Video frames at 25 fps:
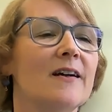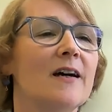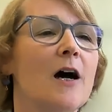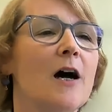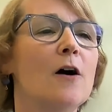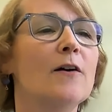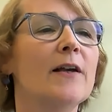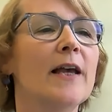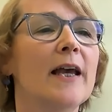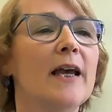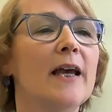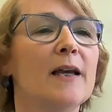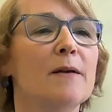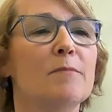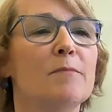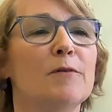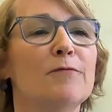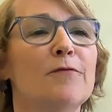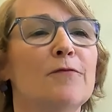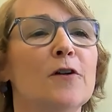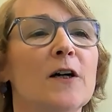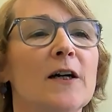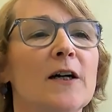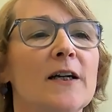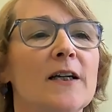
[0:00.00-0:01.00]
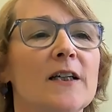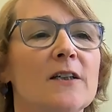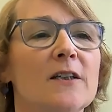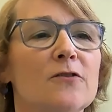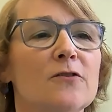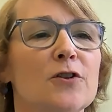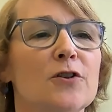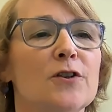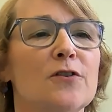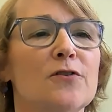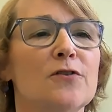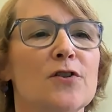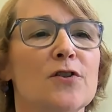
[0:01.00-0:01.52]
Okay, before I
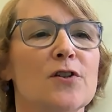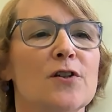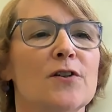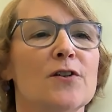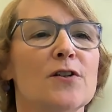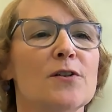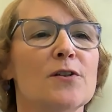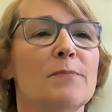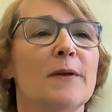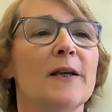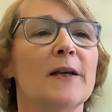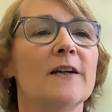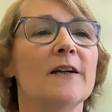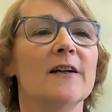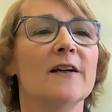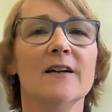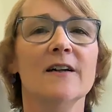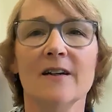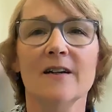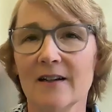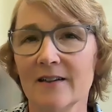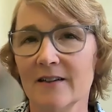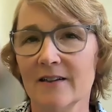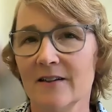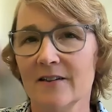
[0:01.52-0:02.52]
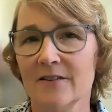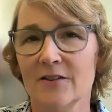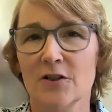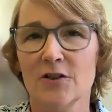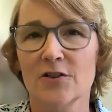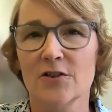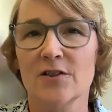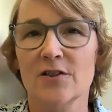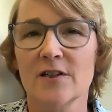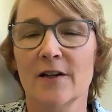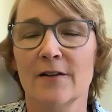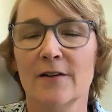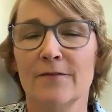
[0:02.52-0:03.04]
introduce our speaker,
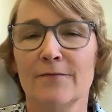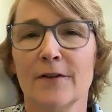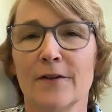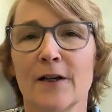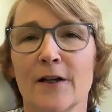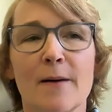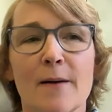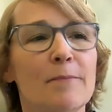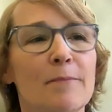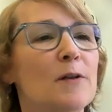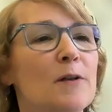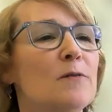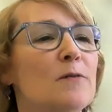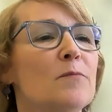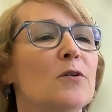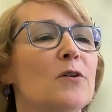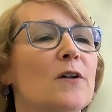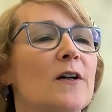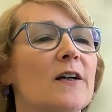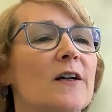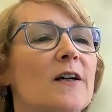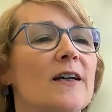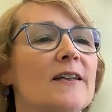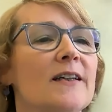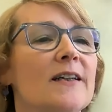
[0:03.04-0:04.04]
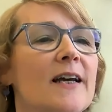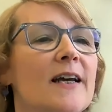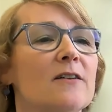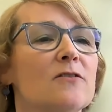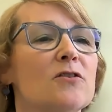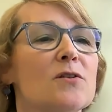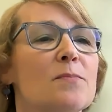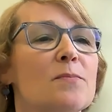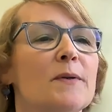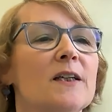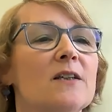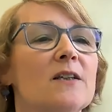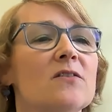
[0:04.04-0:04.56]
just a couple more
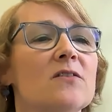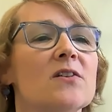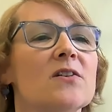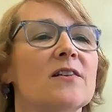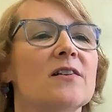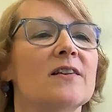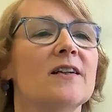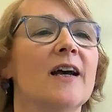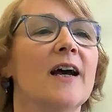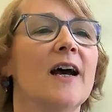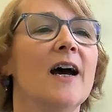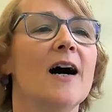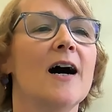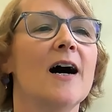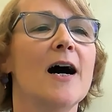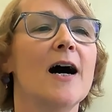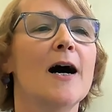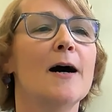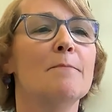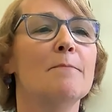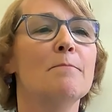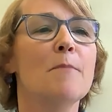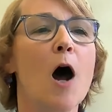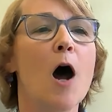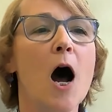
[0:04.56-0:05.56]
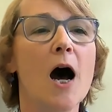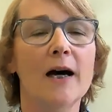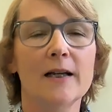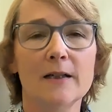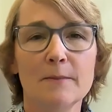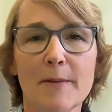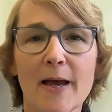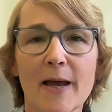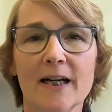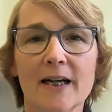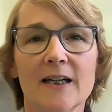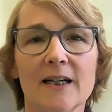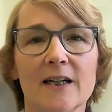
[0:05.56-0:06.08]
announcements.
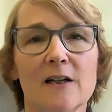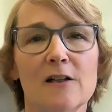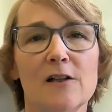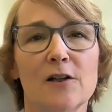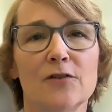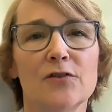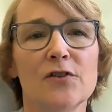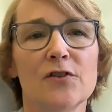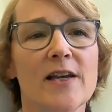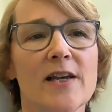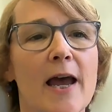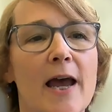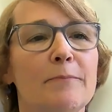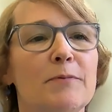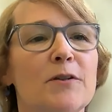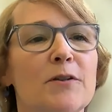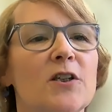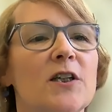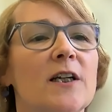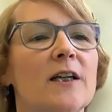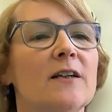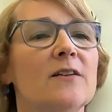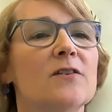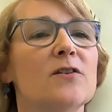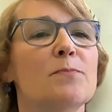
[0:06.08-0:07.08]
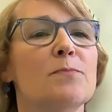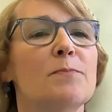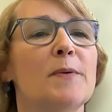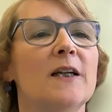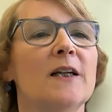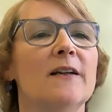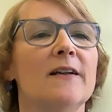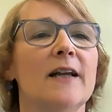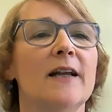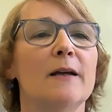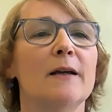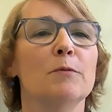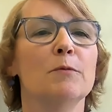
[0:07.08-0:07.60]
Automatic closed captioning has been
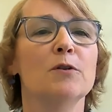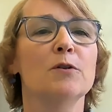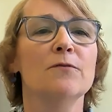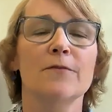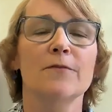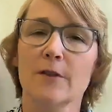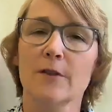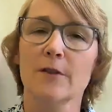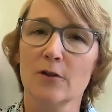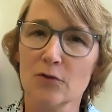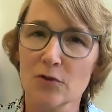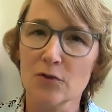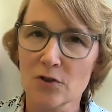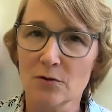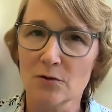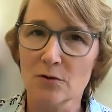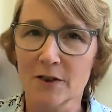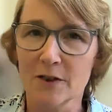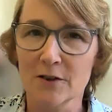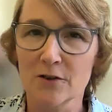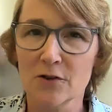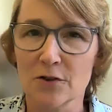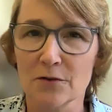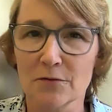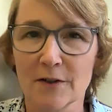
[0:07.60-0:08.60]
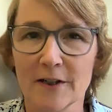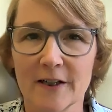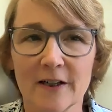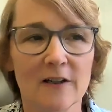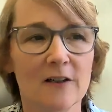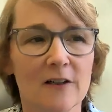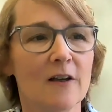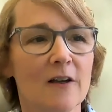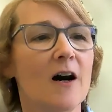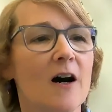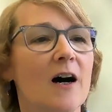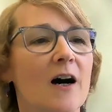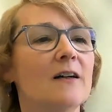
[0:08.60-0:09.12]
enabled for those who want to read
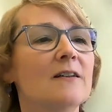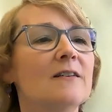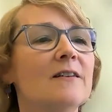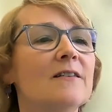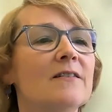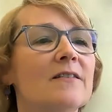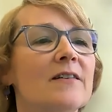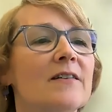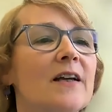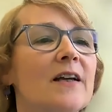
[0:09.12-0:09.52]
along.